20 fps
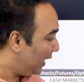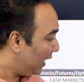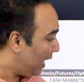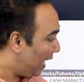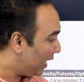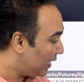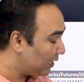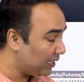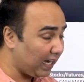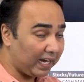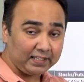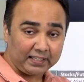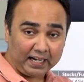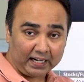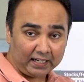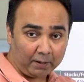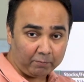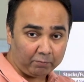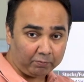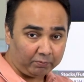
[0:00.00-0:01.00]
RSI
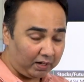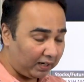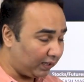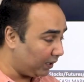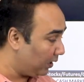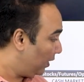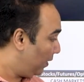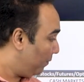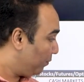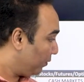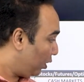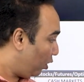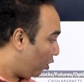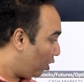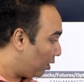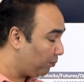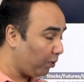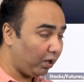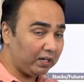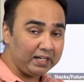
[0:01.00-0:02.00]
setup 1
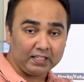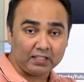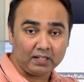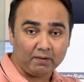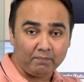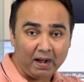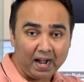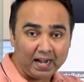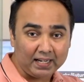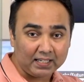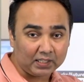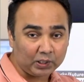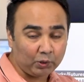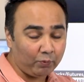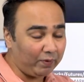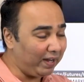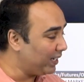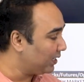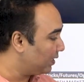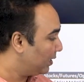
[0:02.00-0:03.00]
or Bollinger Band
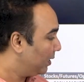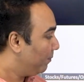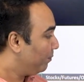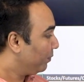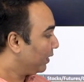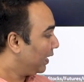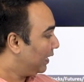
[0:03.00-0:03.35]
squeeze.